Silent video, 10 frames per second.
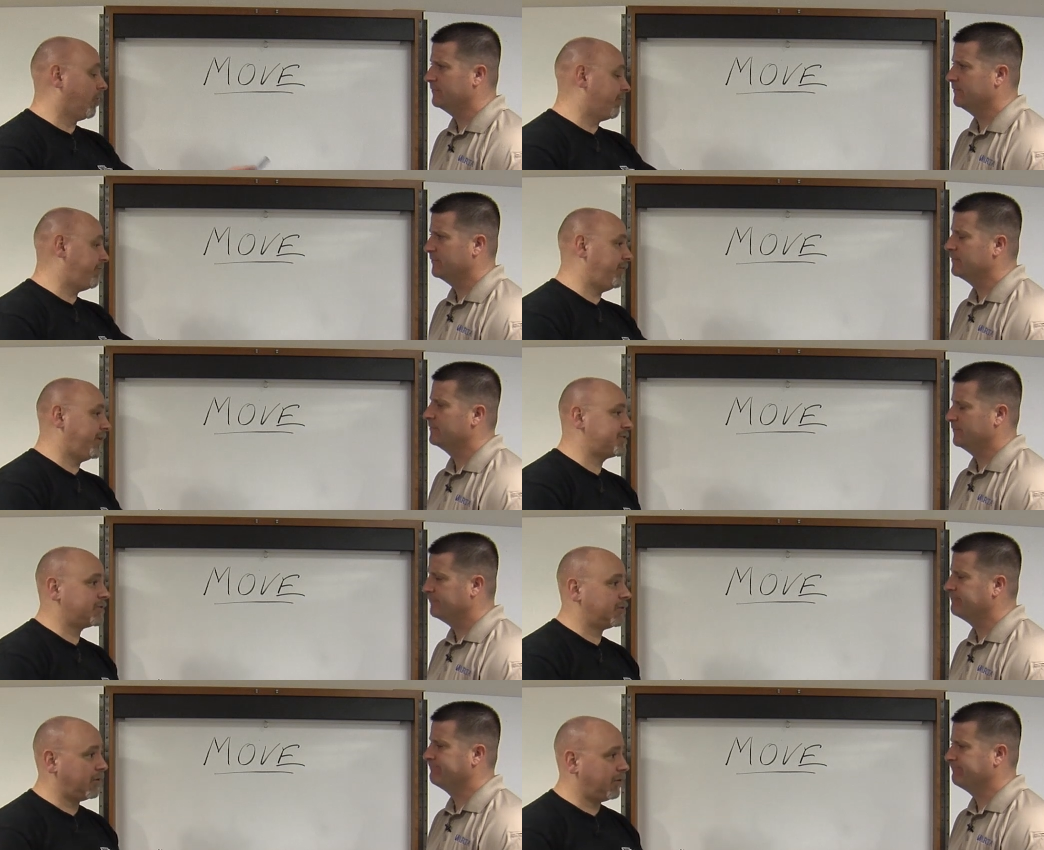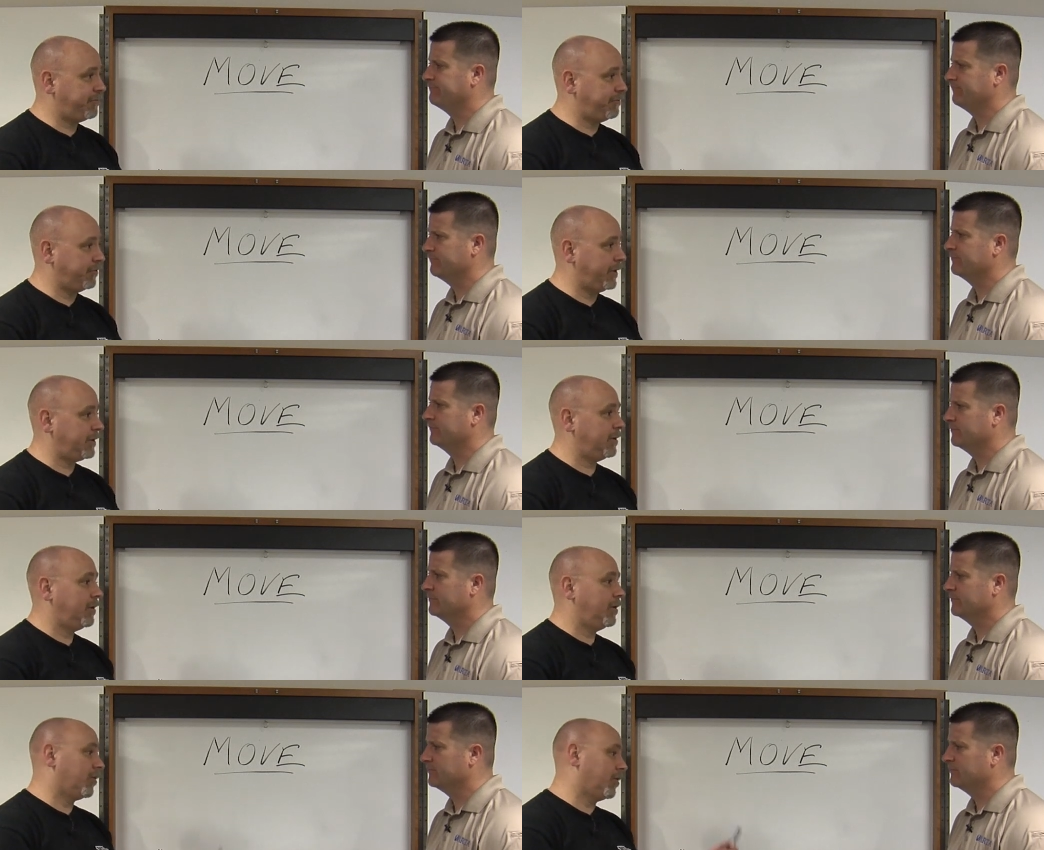Speaker 1: or a fist, or a foot,
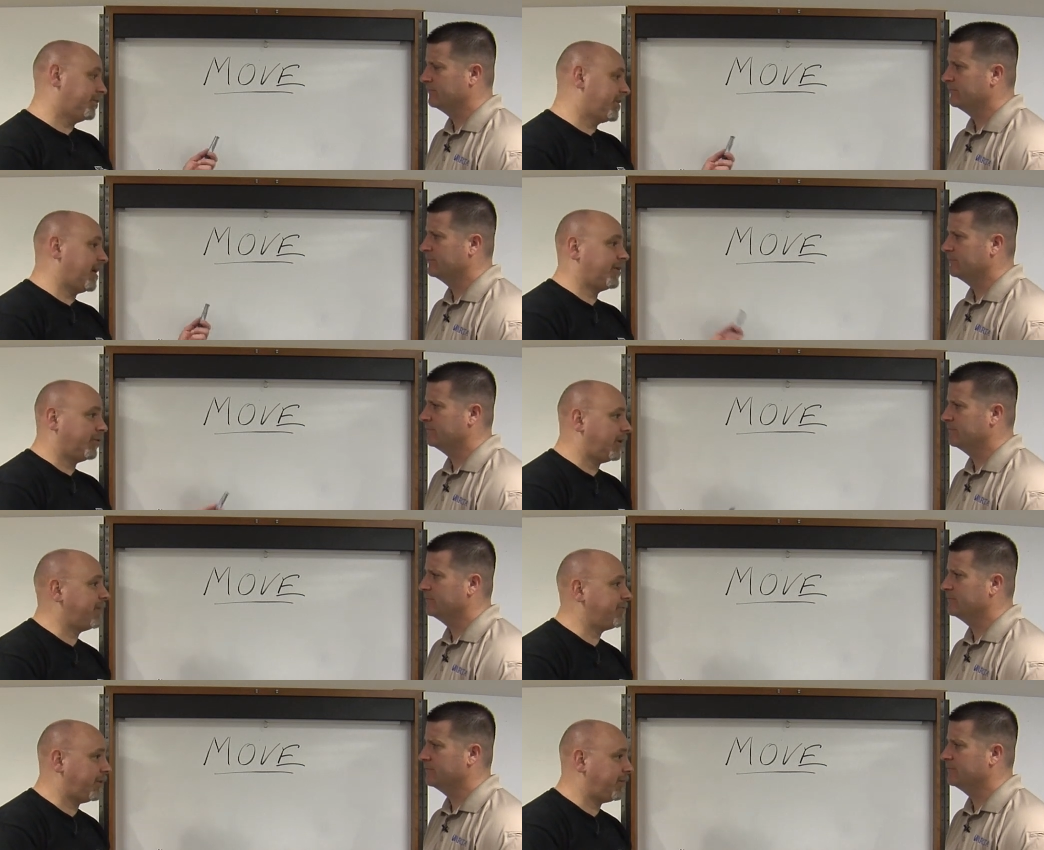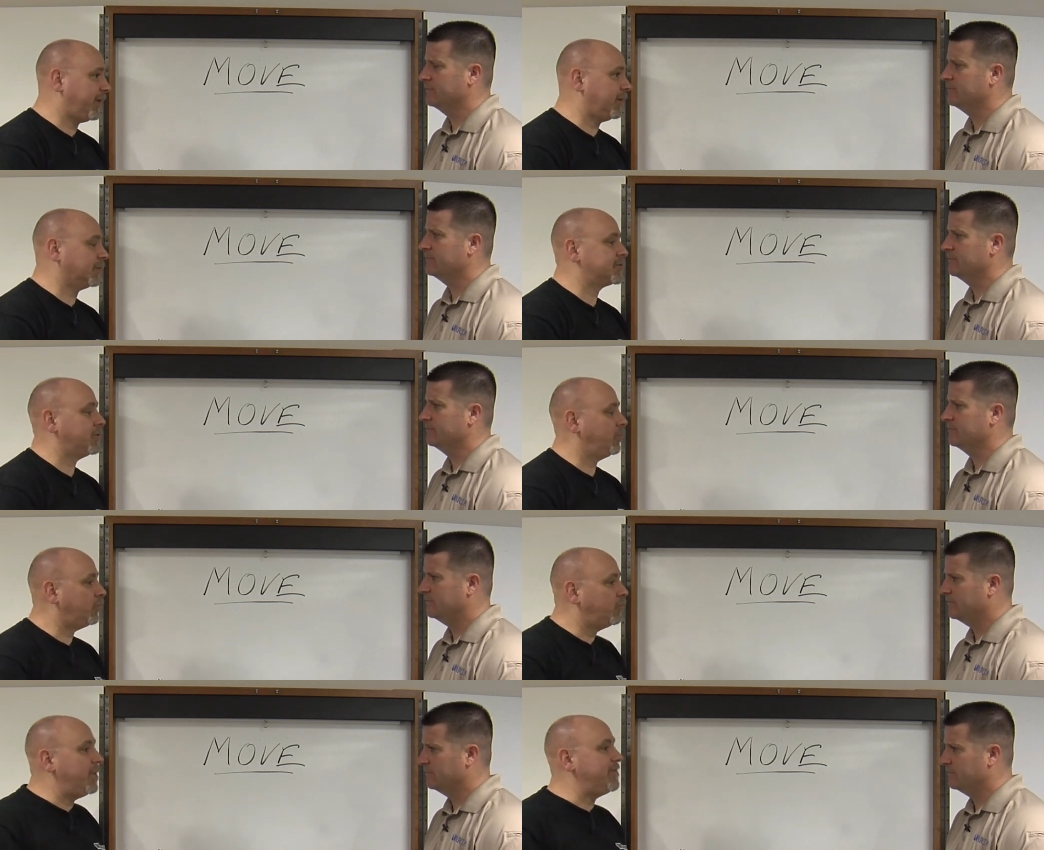or a baton, or a knife, or anything else.
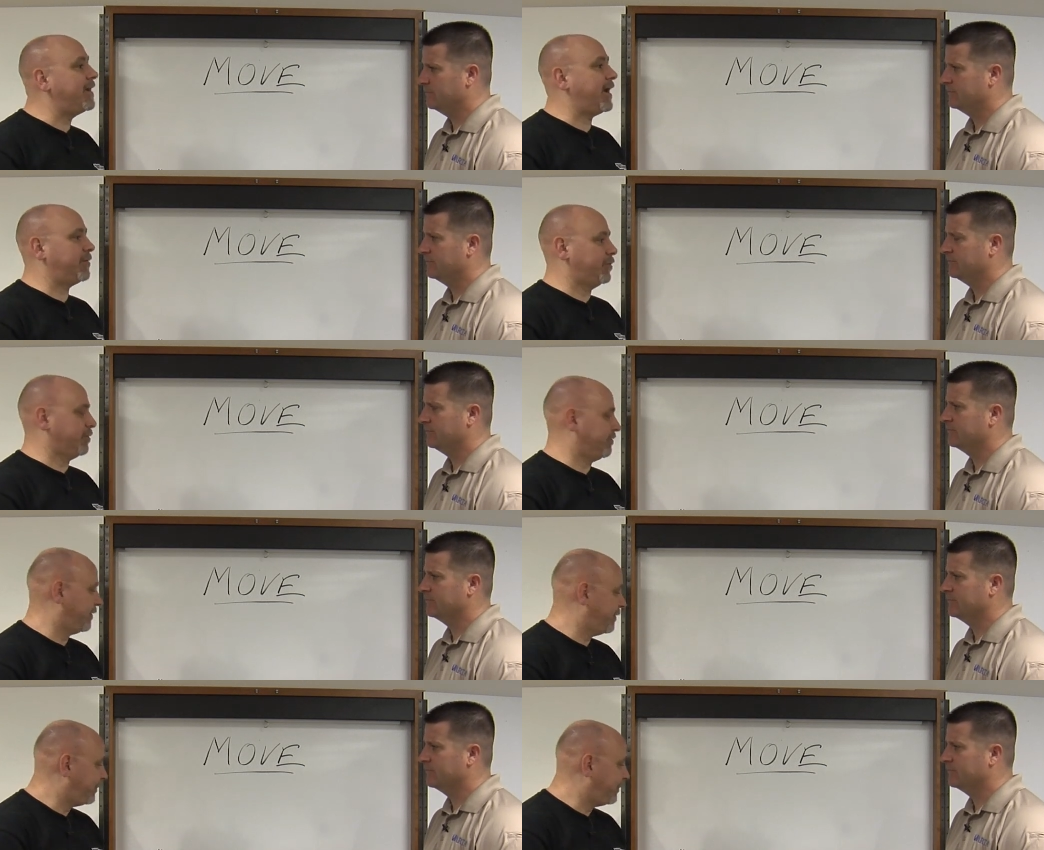We've got to move.